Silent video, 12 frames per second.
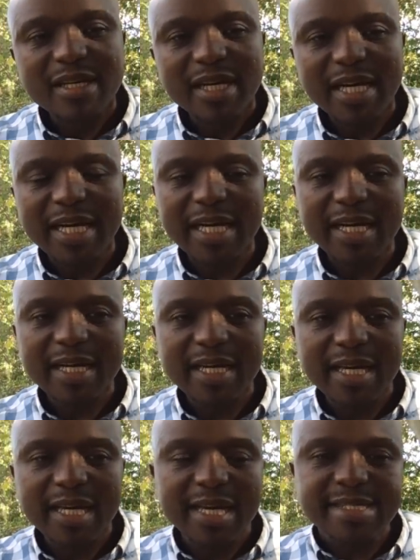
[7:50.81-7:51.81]

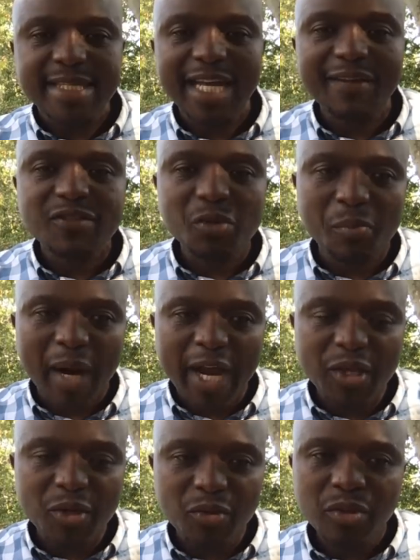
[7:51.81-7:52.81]
is enough to buy
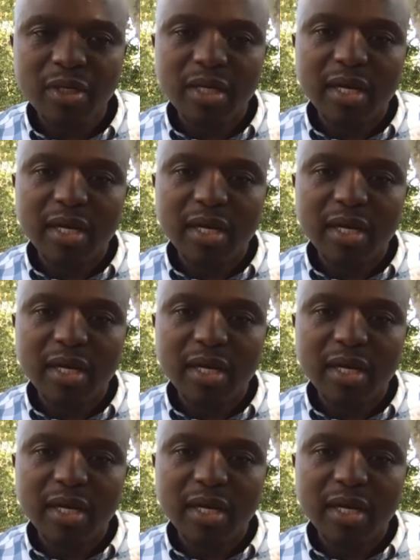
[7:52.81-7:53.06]
you